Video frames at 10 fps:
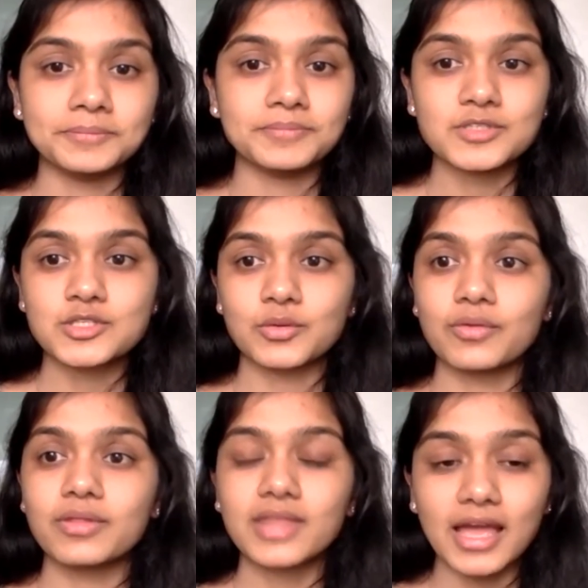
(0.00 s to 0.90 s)

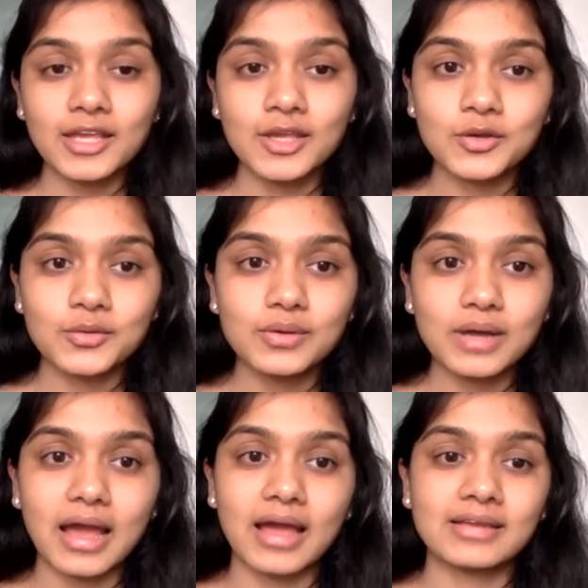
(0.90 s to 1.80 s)
So thank you
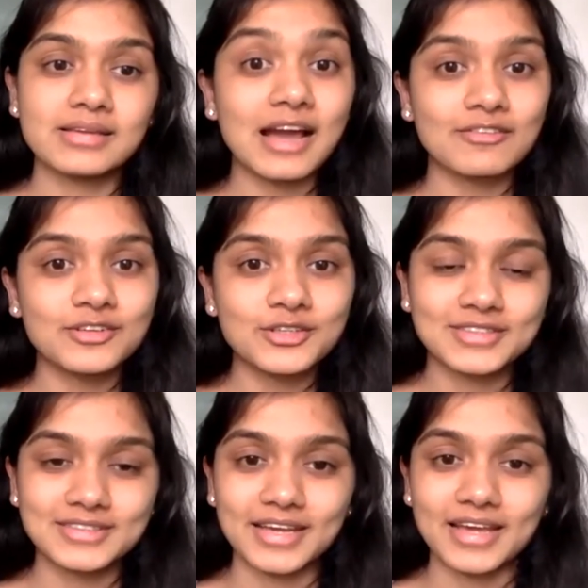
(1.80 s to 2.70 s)
and have a good
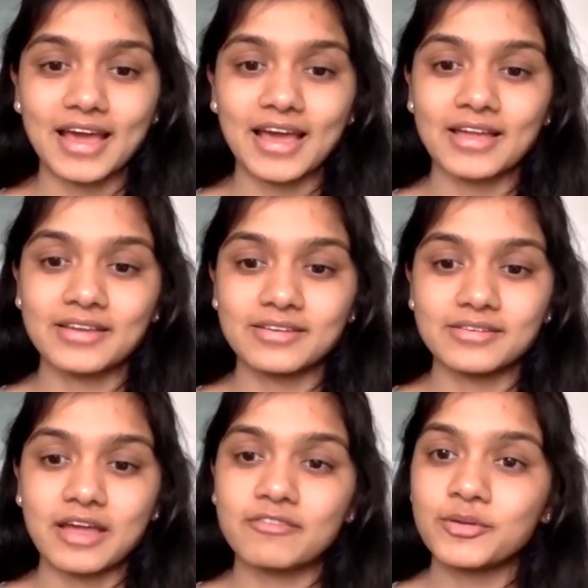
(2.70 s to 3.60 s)
day, and
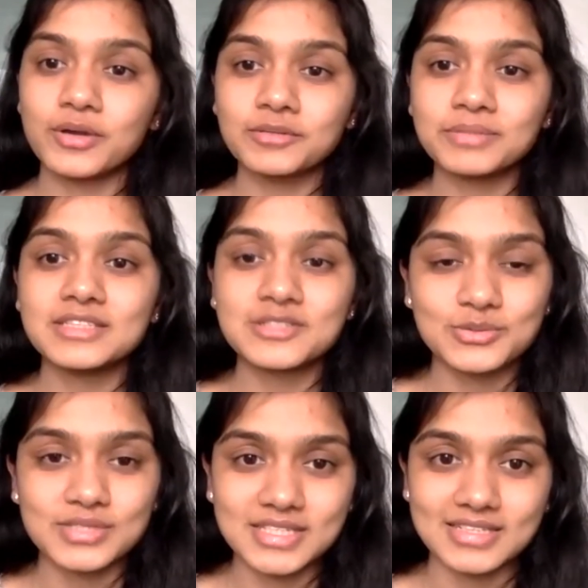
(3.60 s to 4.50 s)
everyone, please do
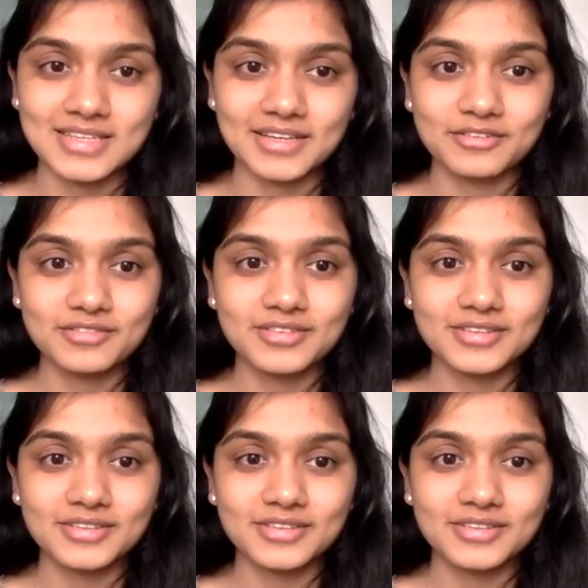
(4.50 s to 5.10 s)
stay safe.